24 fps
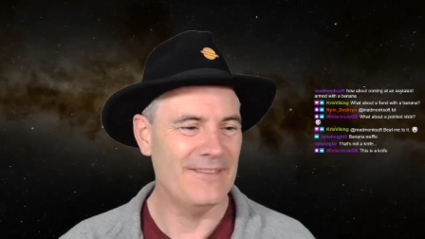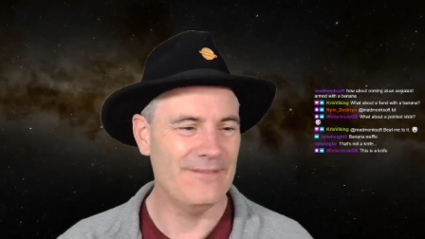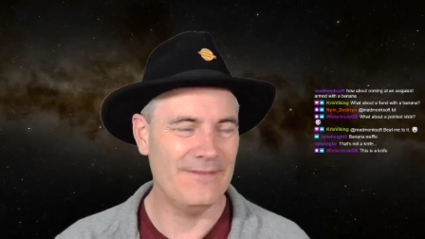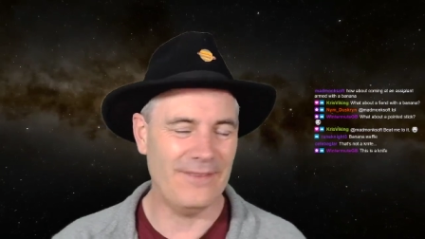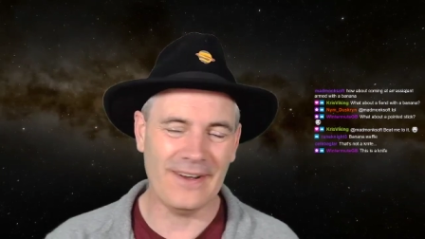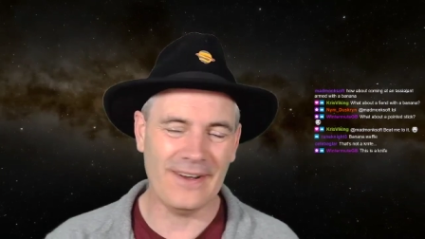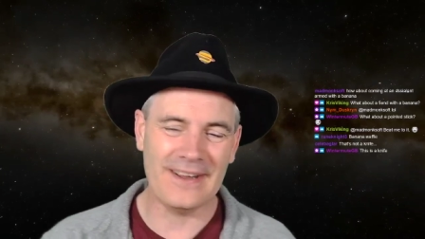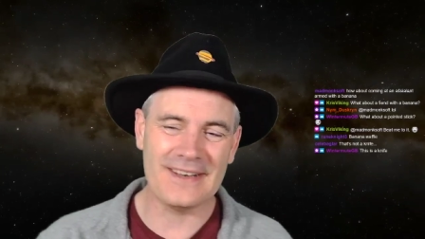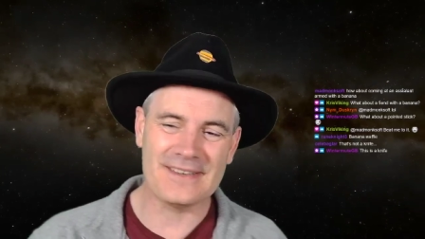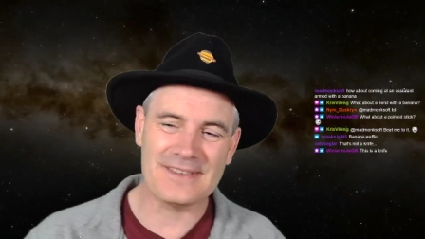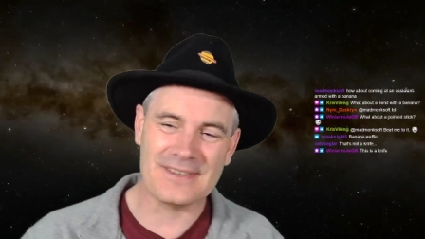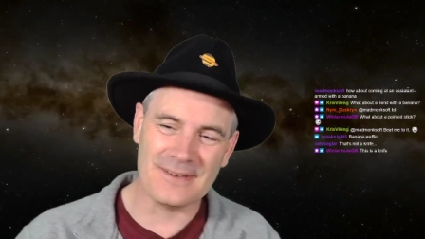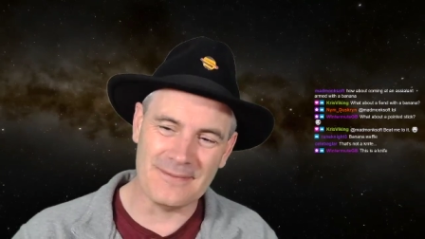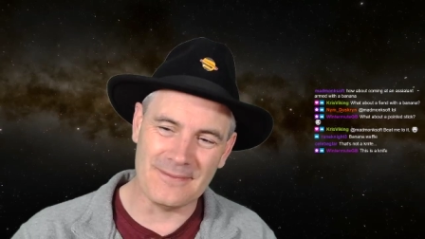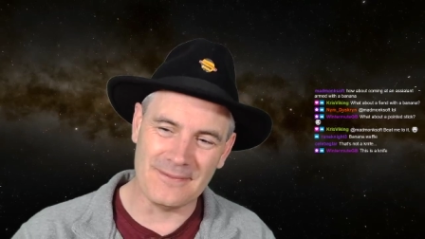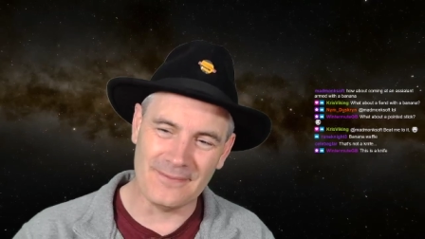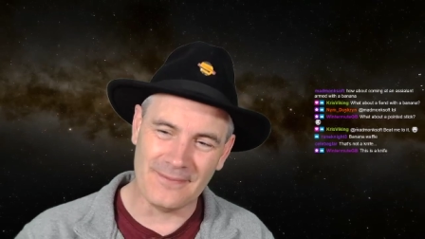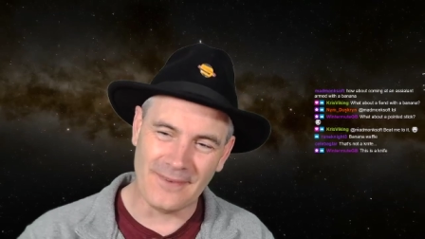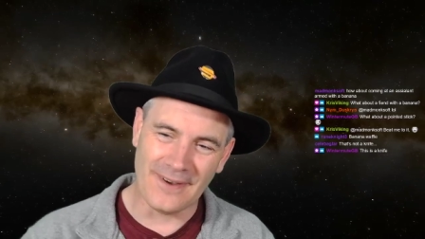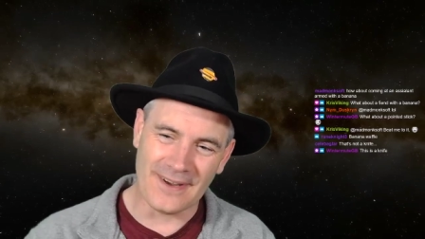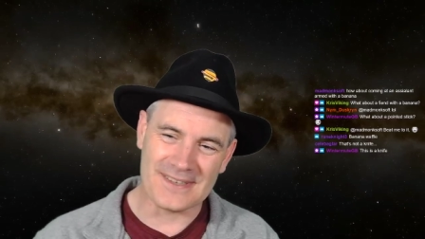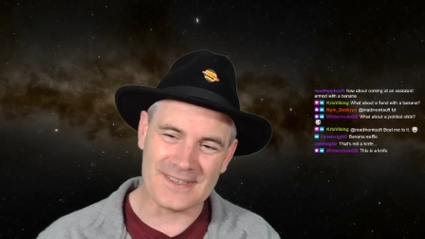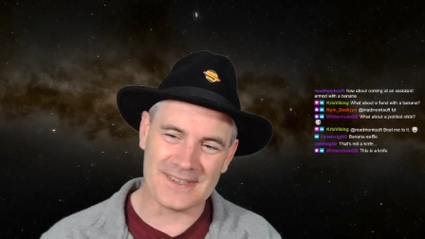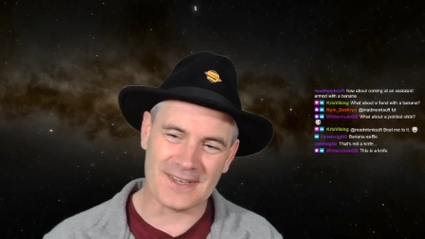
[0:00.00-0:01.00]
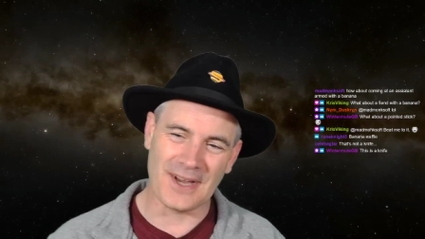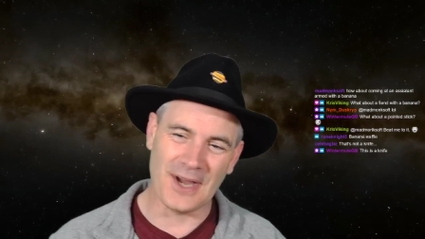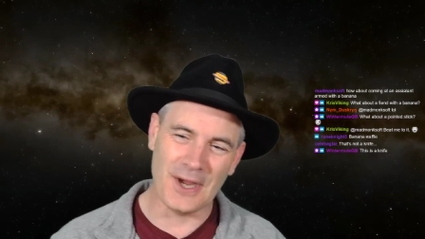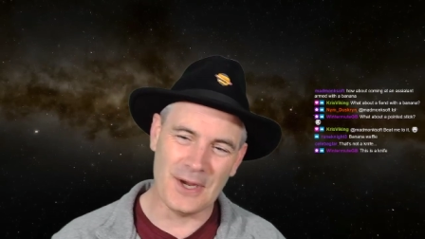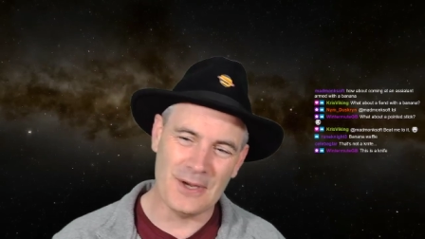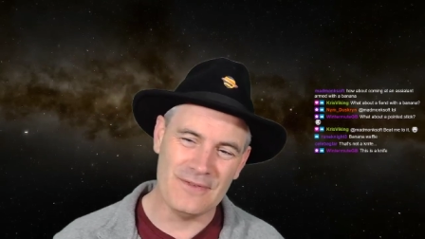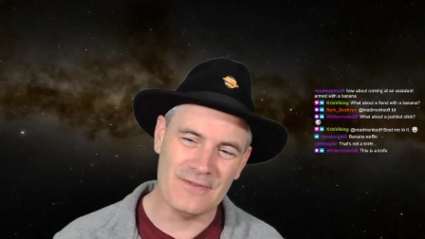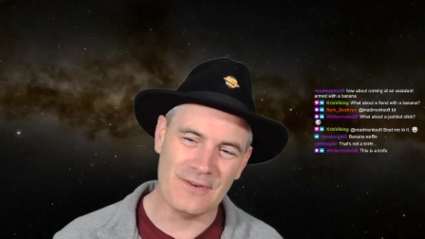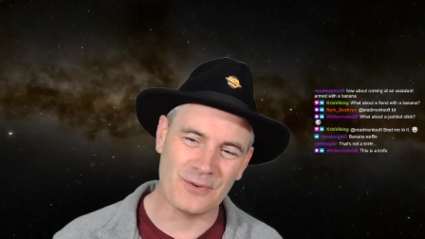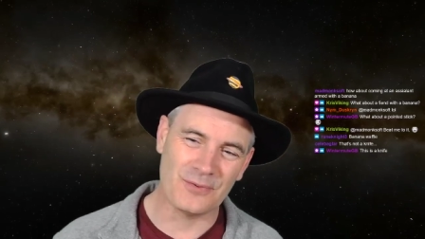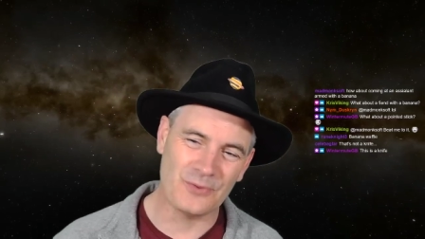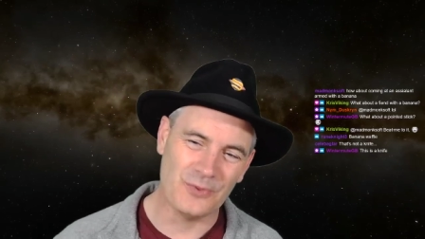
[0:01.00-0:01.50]
fights are
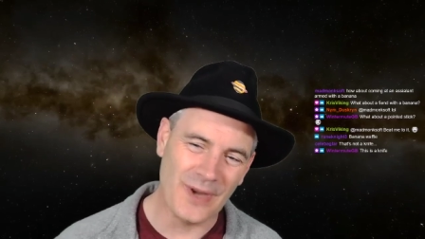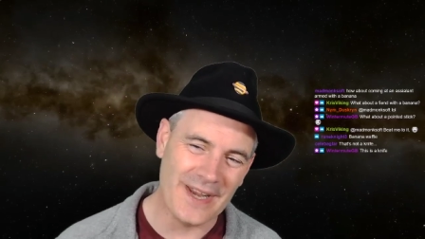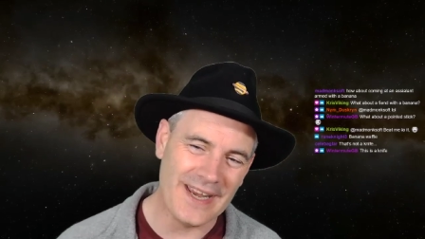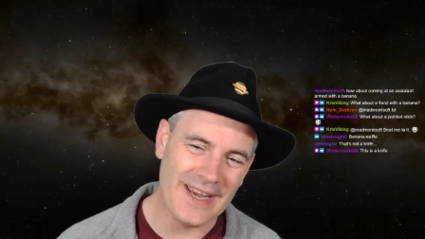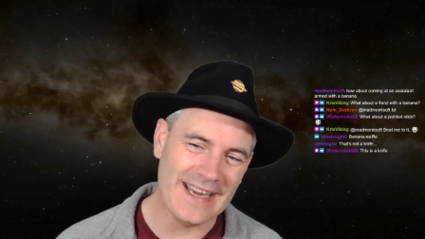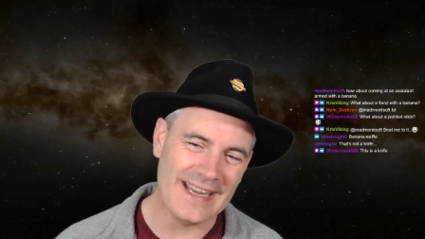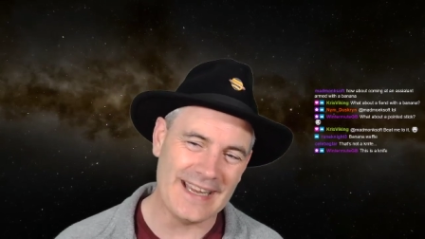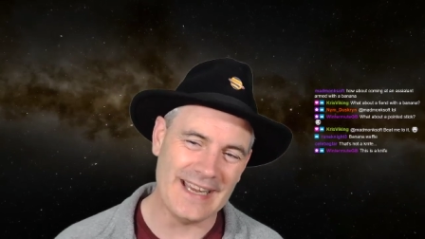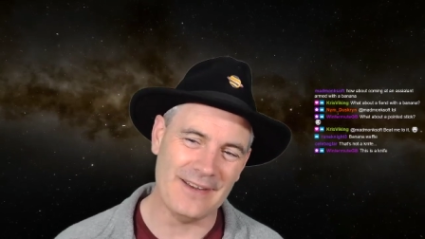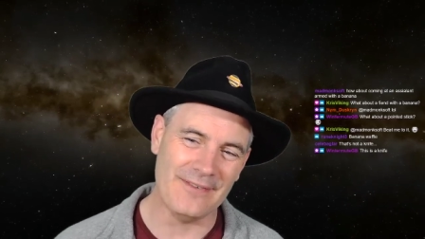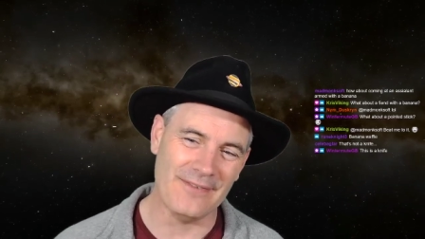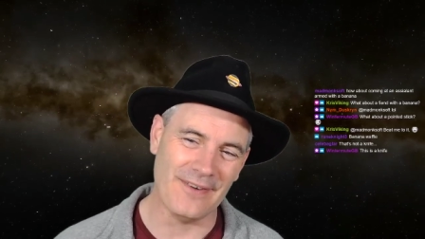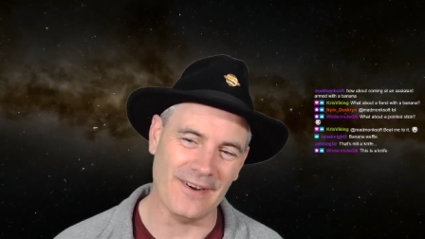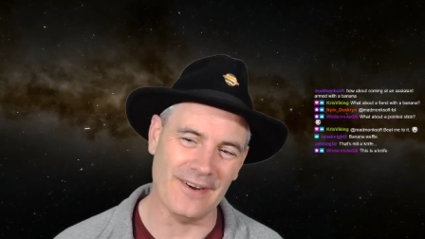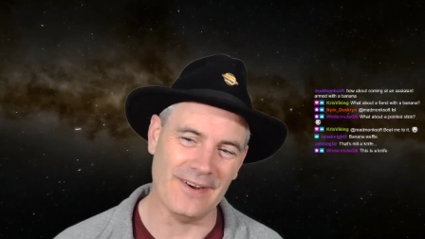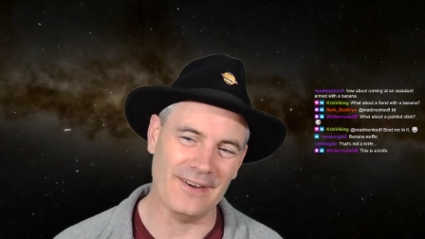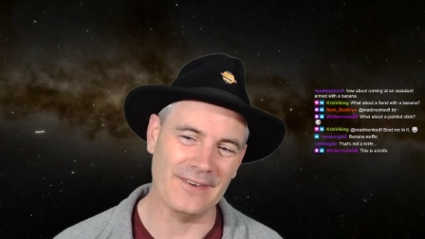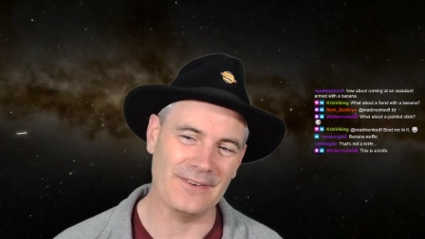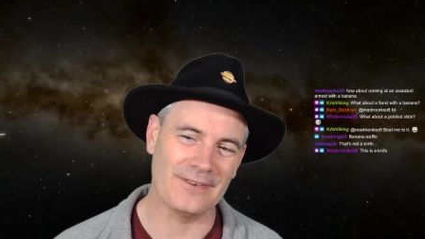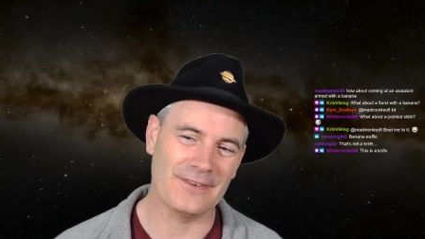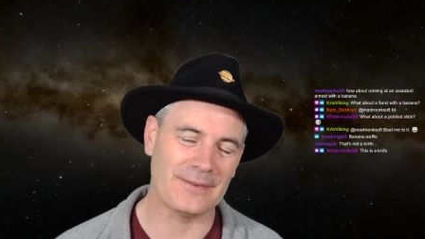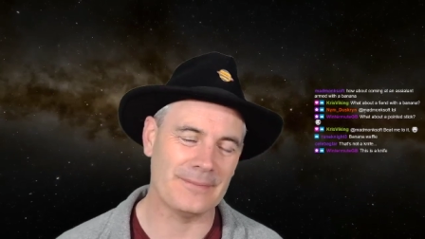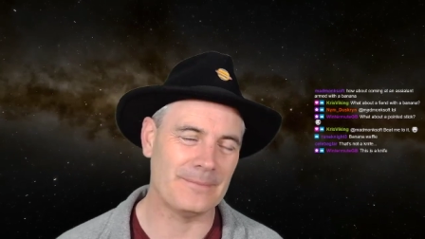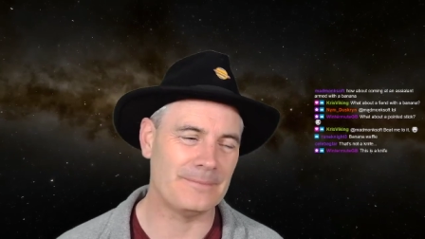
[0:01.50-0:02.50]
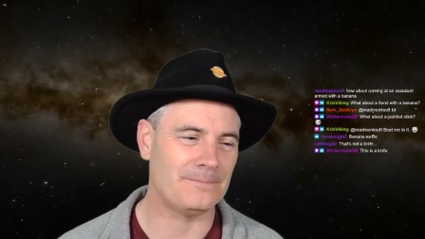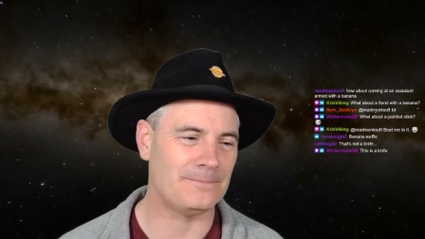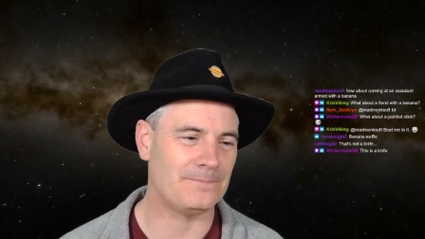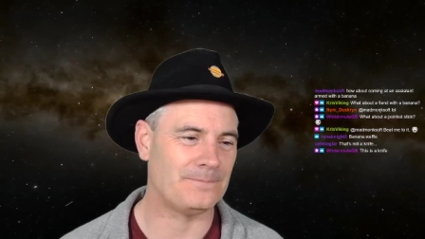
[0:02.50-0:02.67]
over really fast.